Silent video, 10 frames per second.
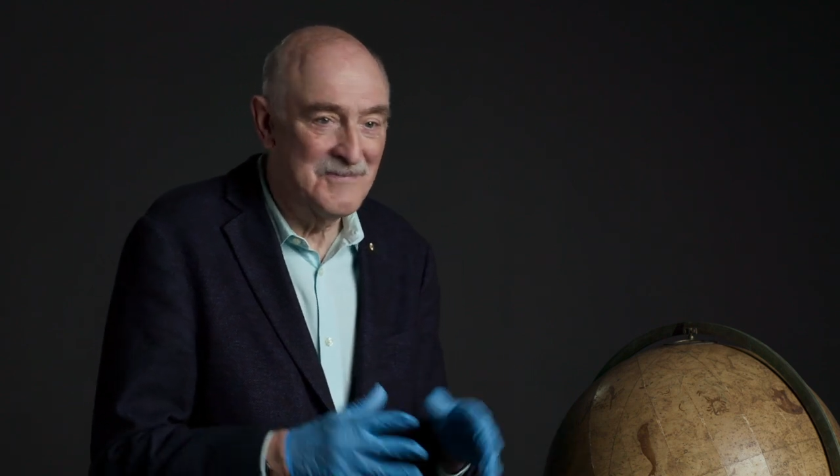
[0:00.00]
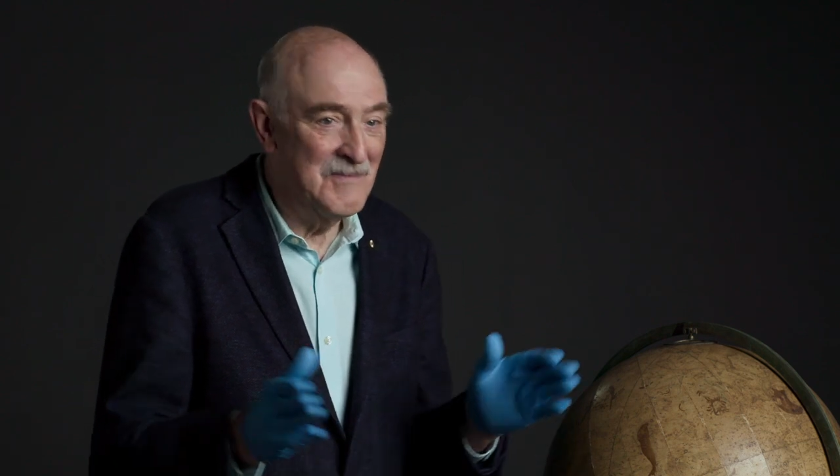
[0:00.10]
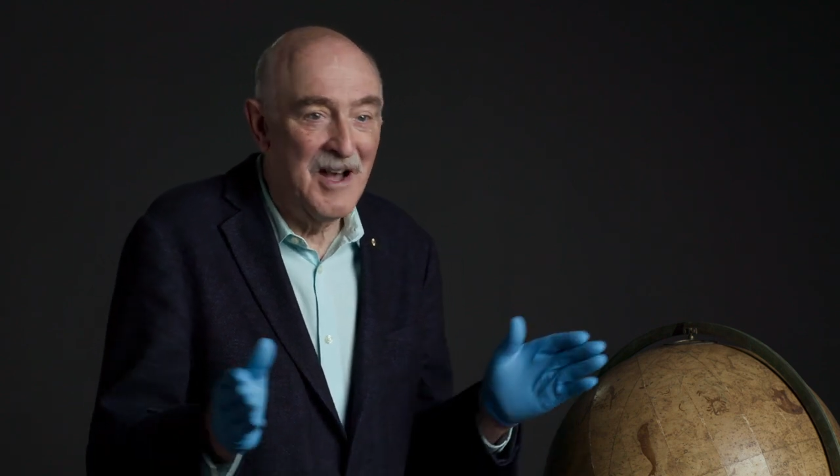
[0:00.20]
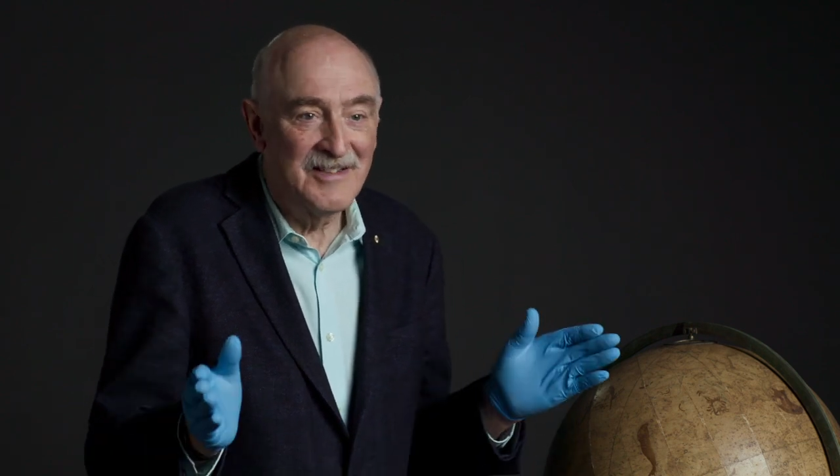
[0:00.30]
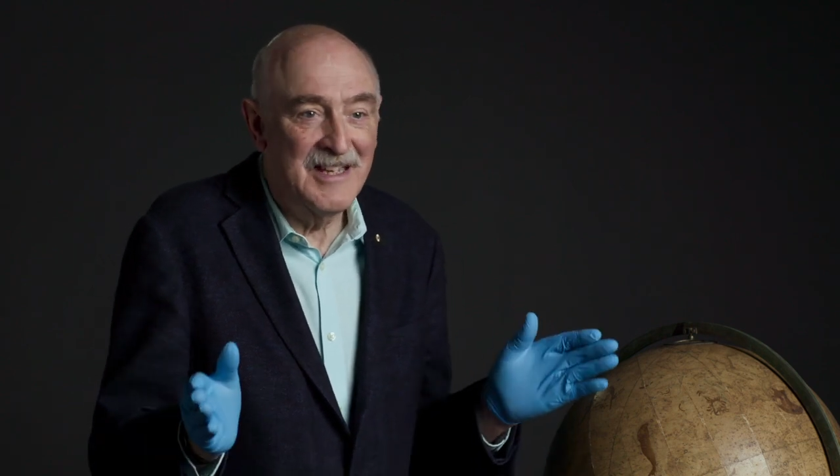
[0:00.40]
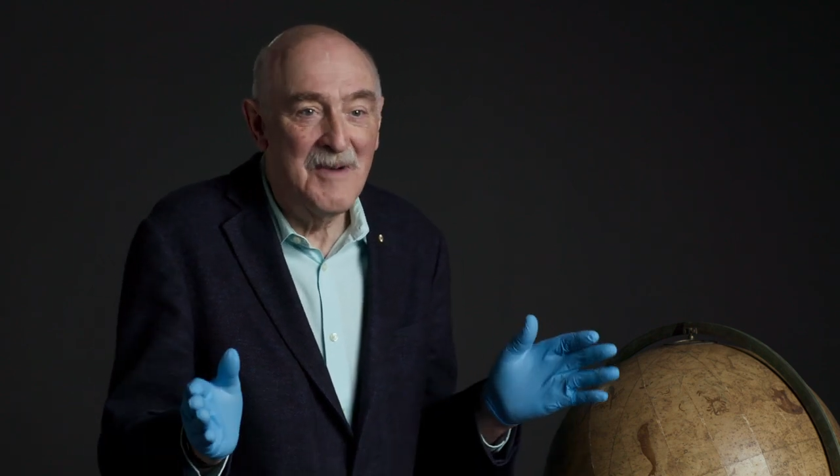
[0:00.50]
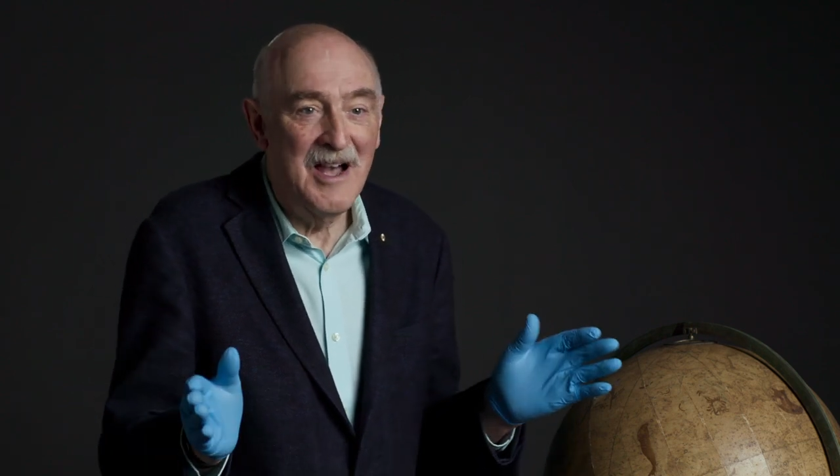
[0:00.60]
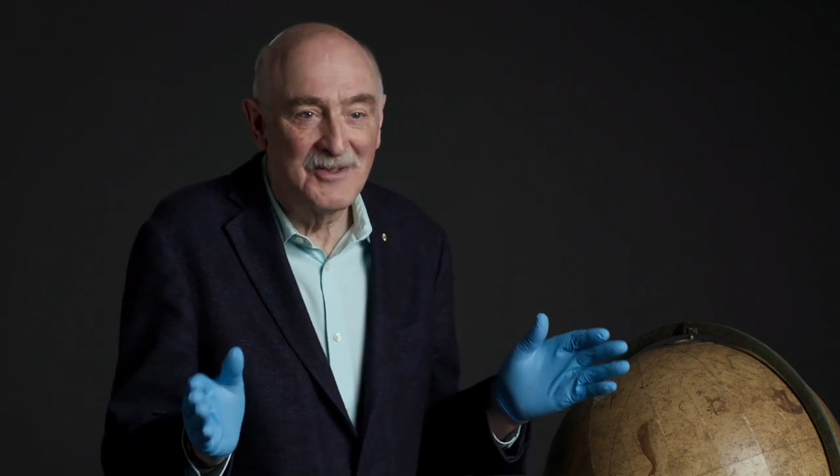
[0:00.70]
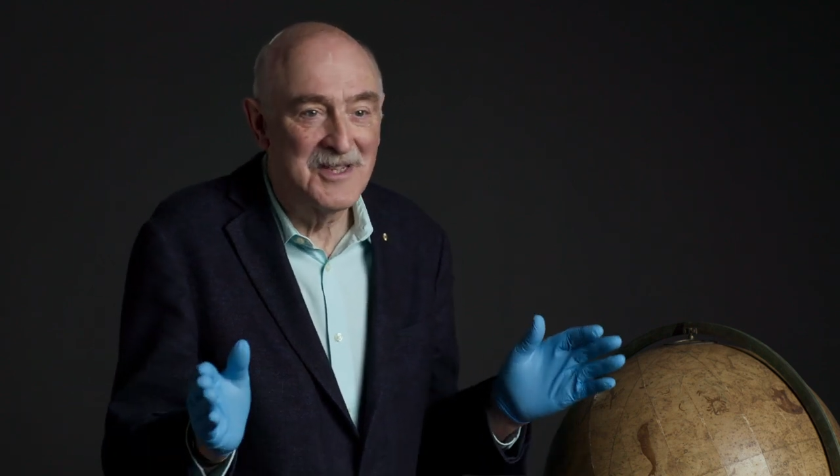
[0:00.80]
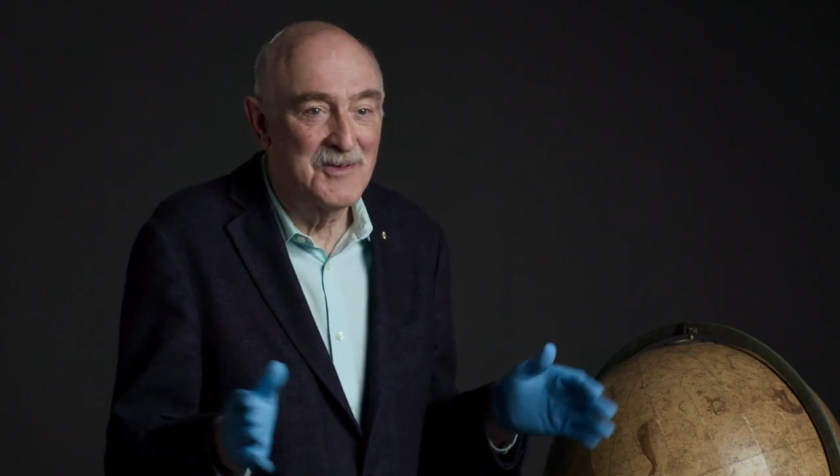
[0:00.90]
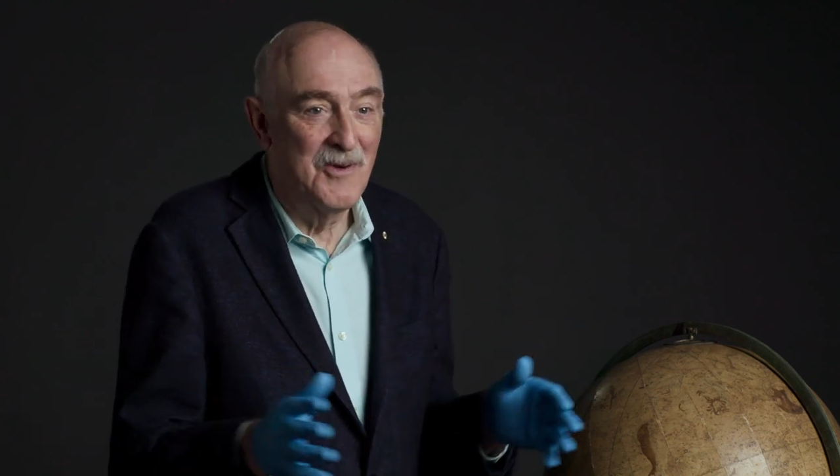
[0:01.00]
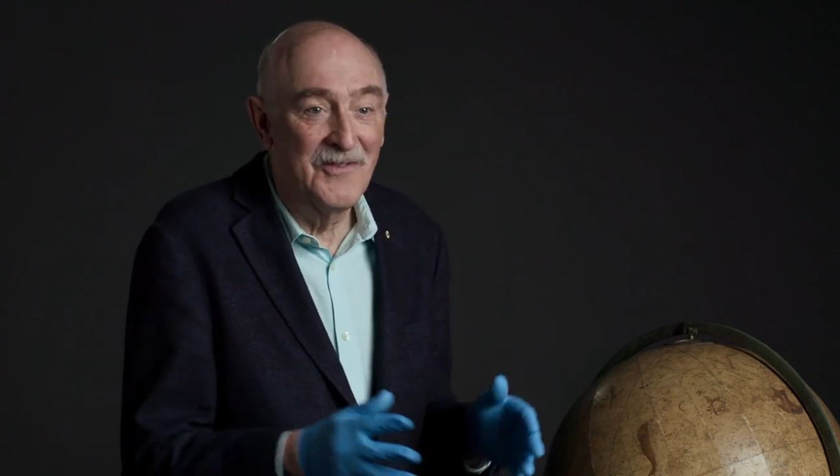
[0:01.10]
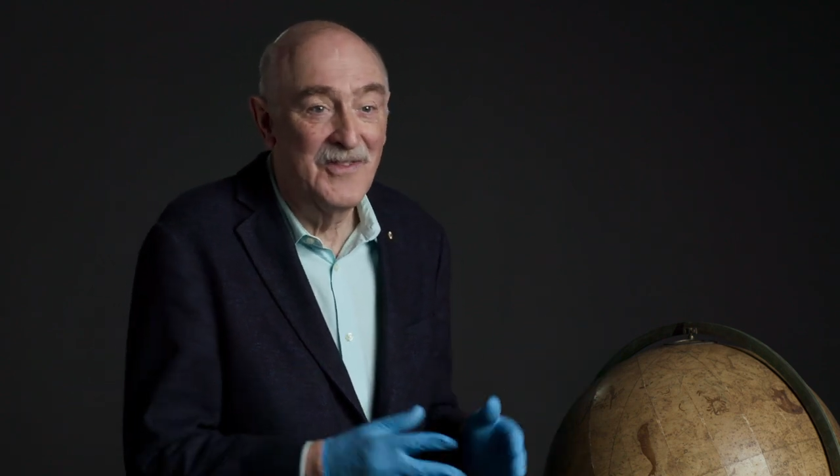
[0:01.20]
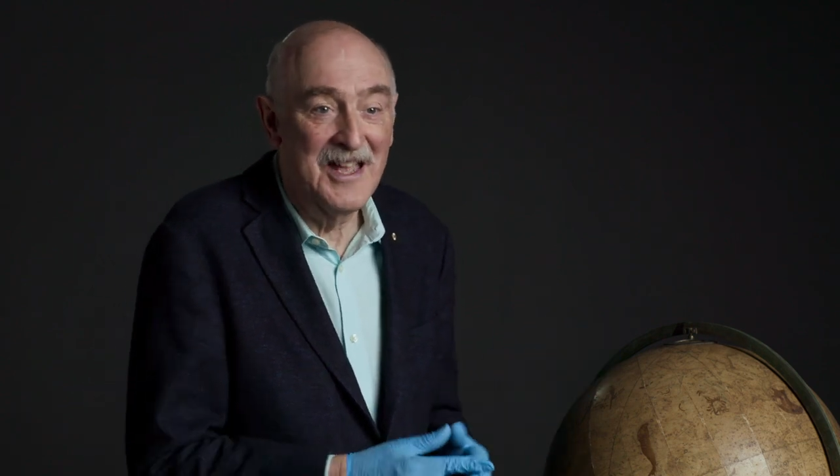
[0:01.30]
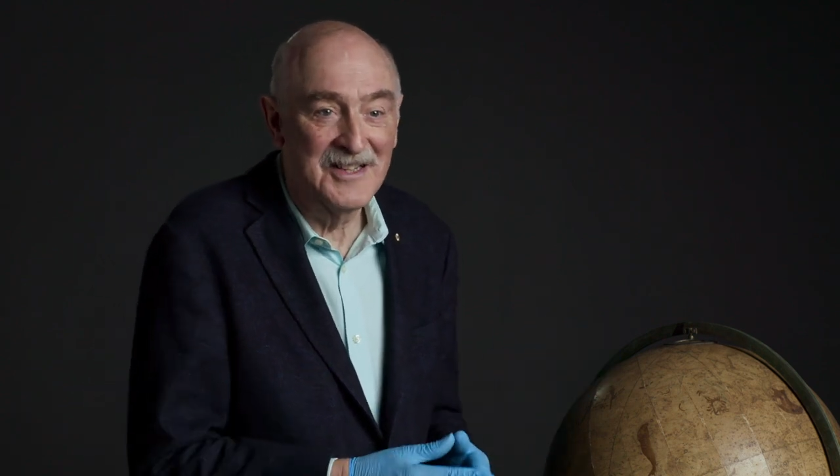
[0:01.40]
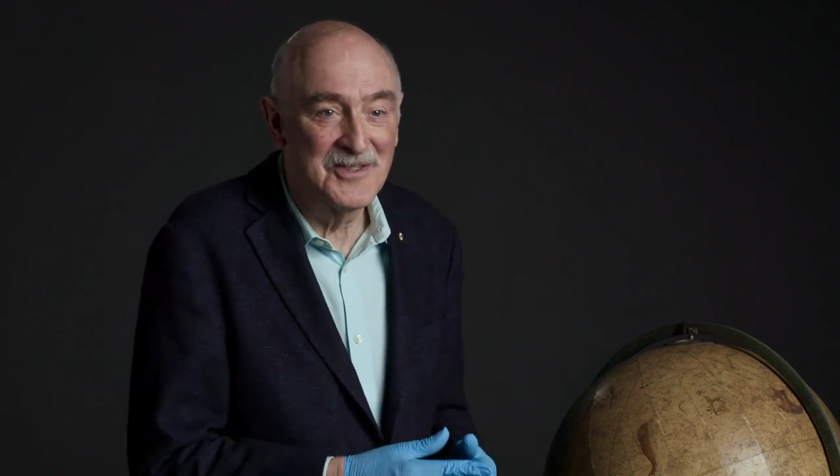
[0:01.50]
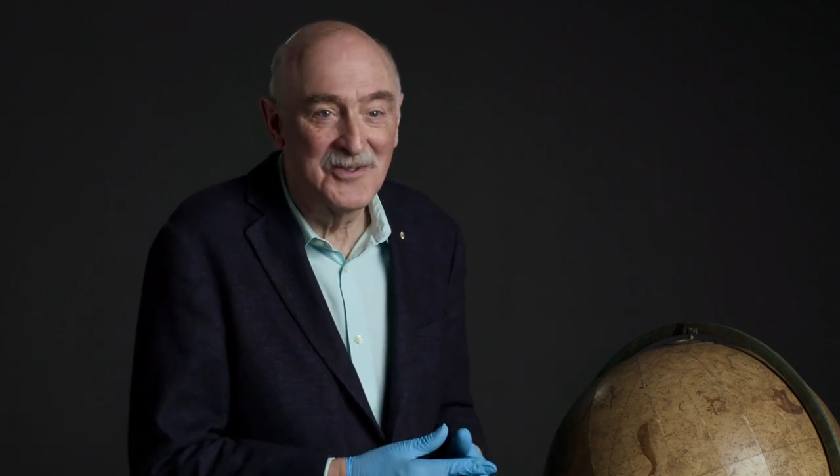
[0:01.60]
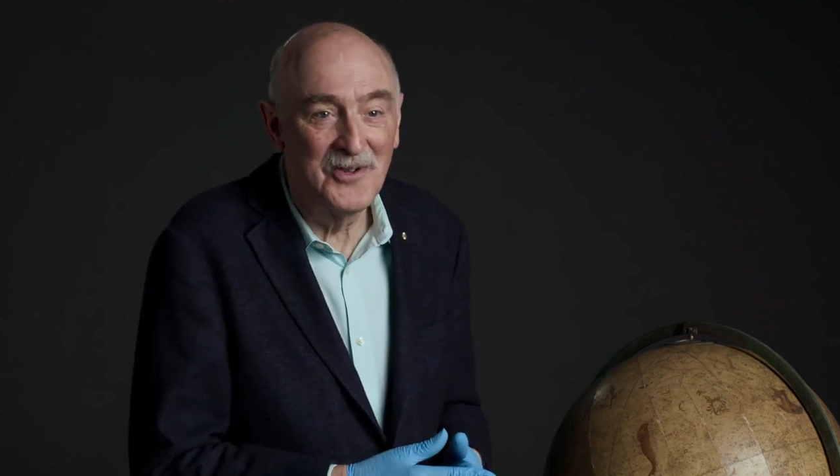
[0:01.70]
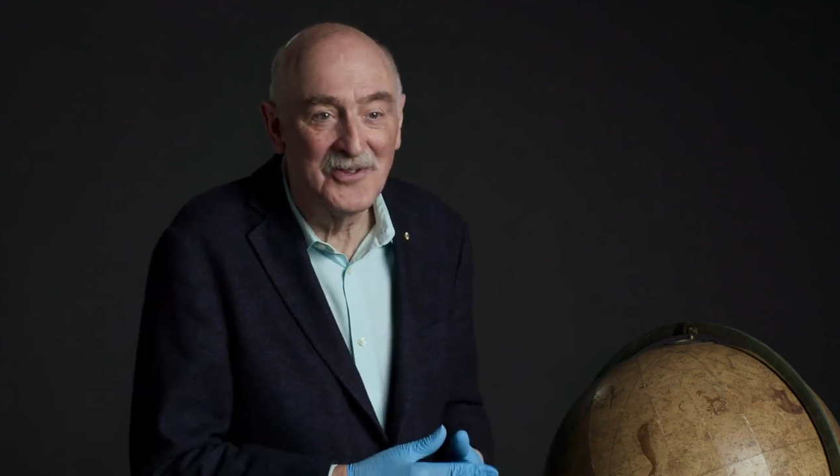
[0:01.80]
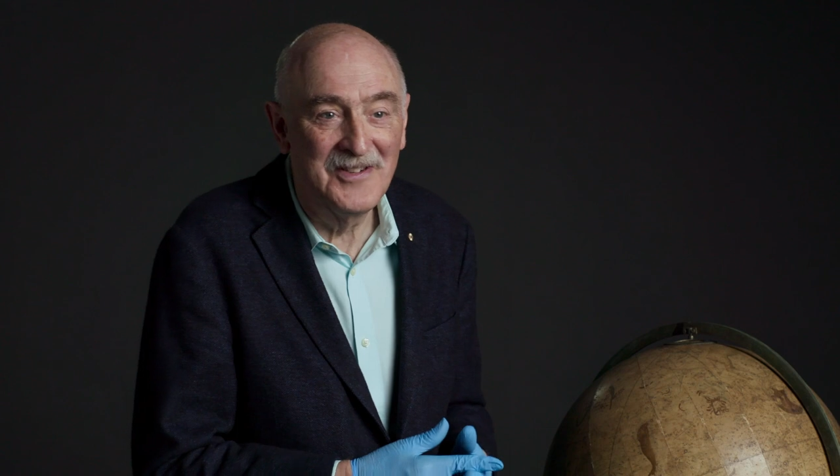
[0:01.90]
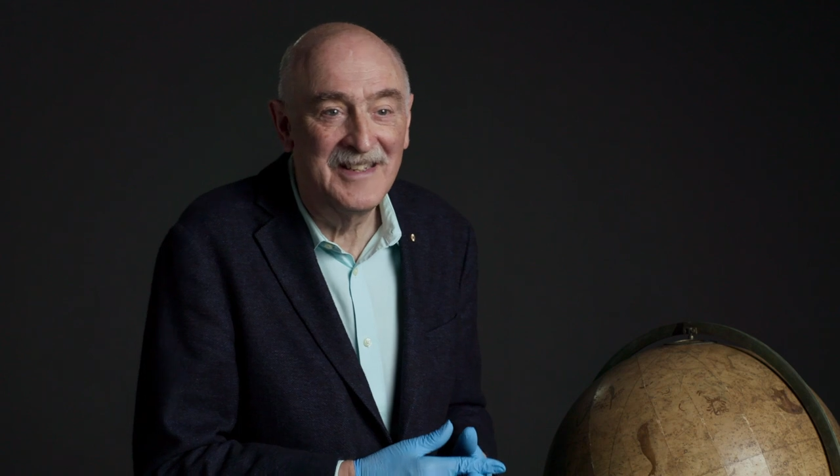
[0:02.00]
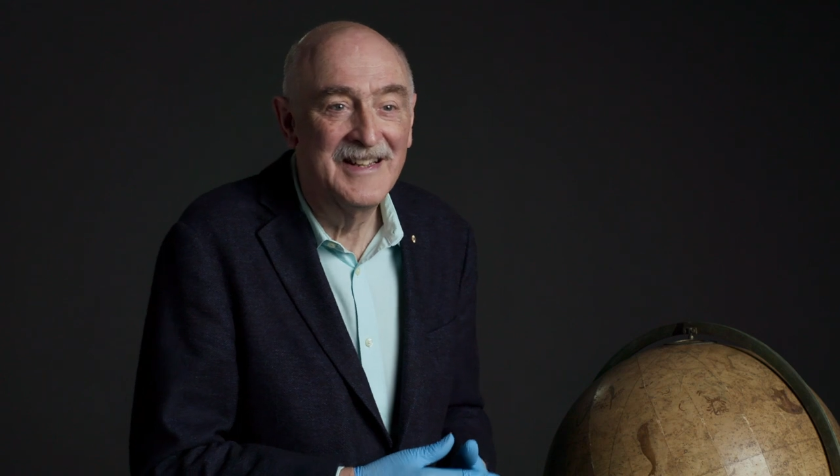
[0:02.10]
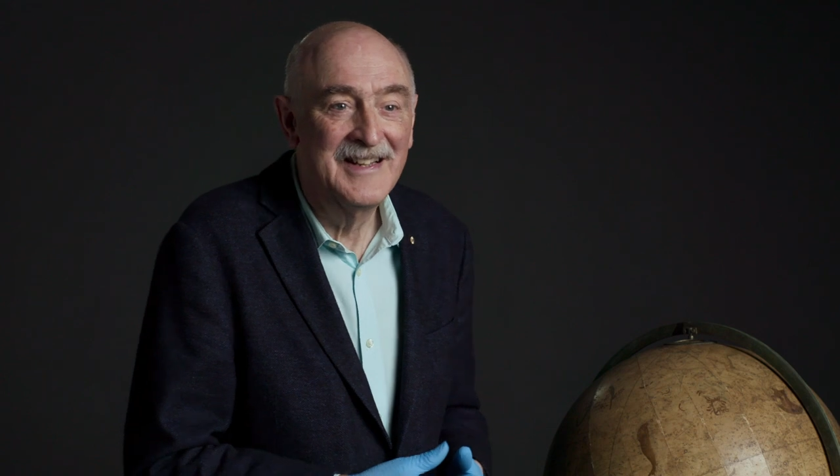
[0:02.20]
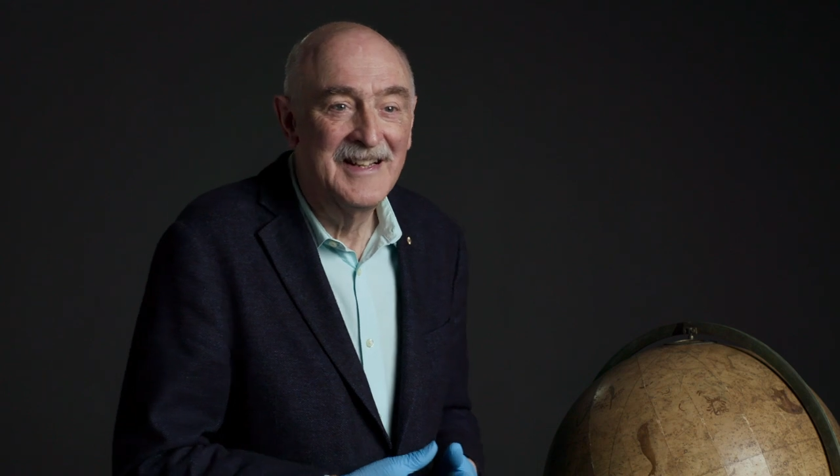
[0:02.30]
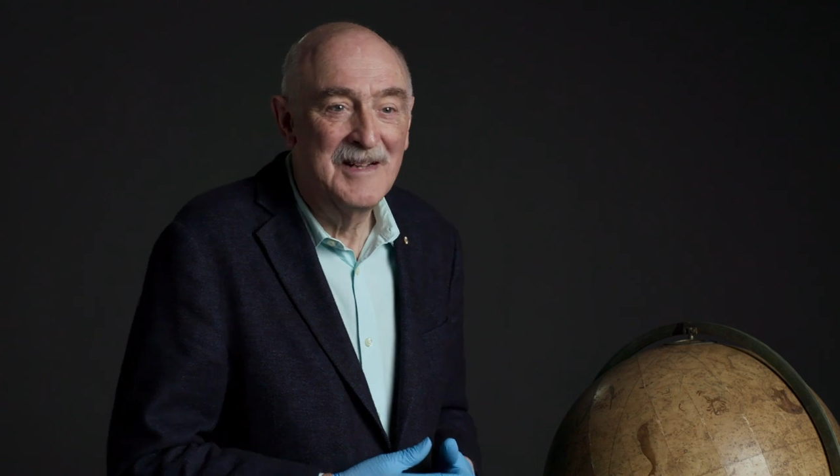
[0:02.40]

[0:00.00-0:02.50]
mark him out as one of the extraordinary